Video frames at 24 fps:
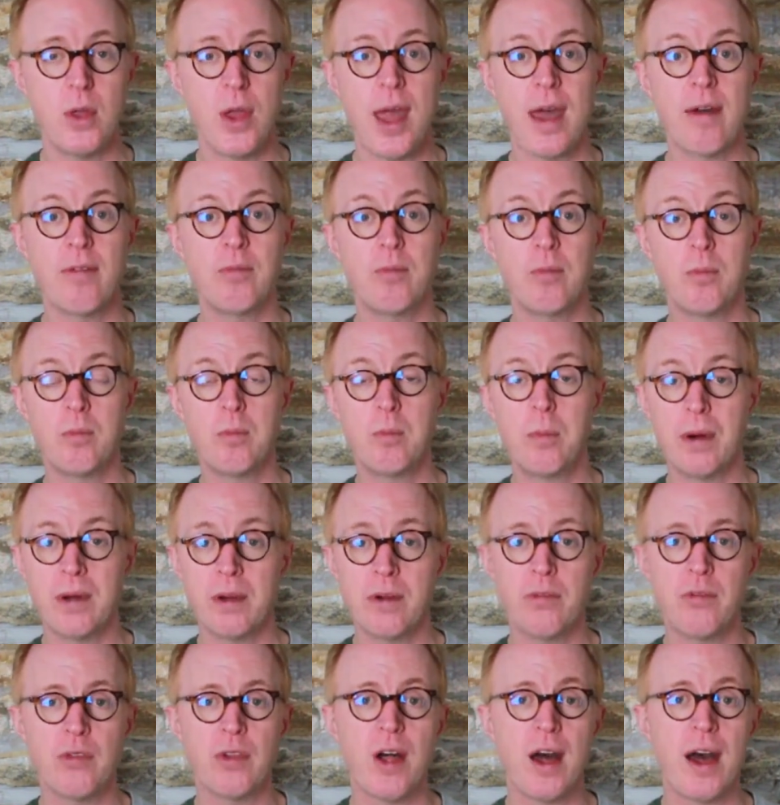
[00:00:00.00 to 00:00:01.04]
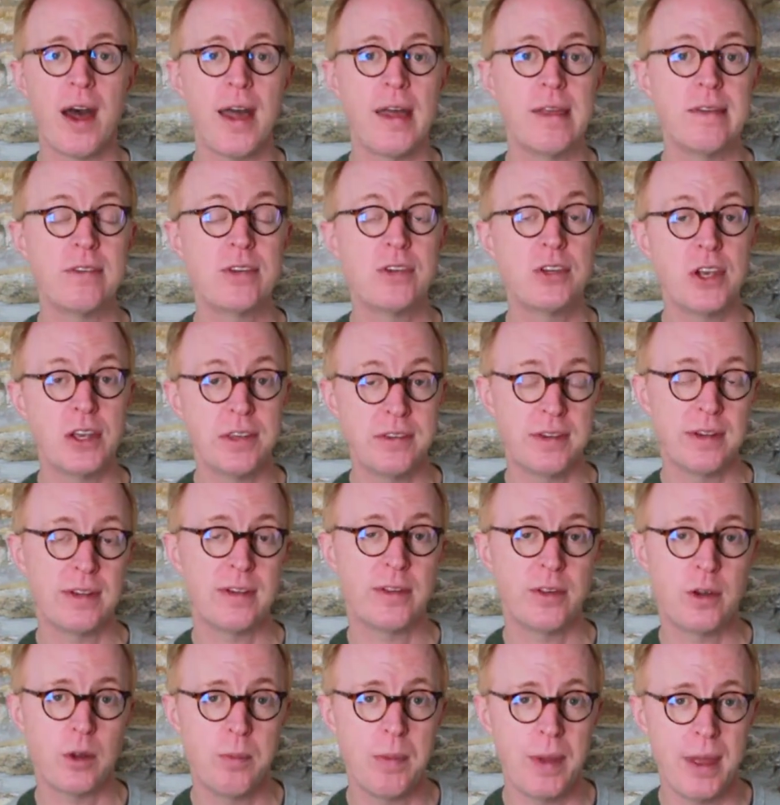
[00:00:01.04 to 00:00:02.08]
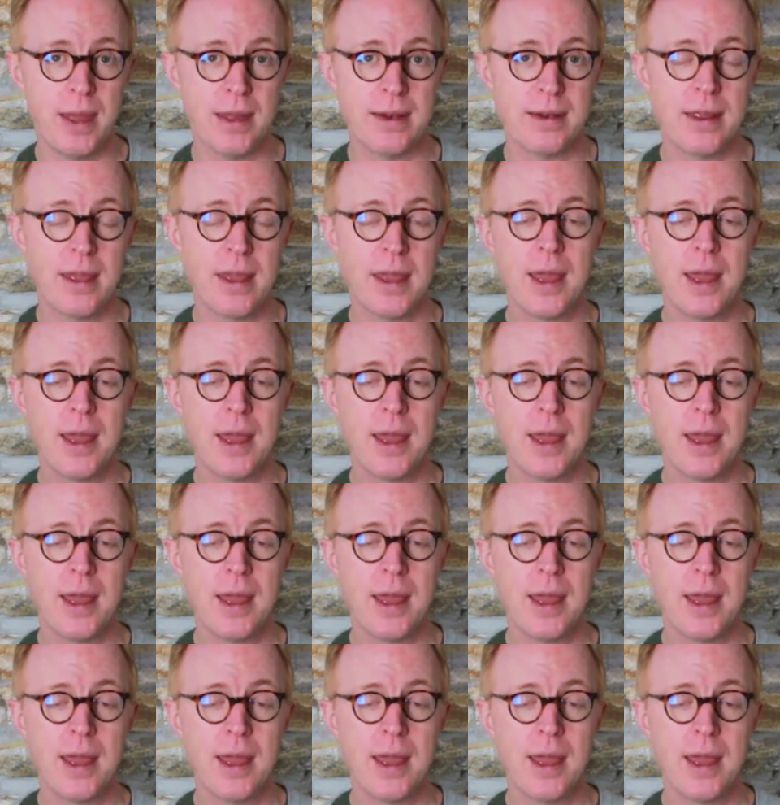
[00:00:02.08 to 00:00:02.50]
have butterflies just a little bit,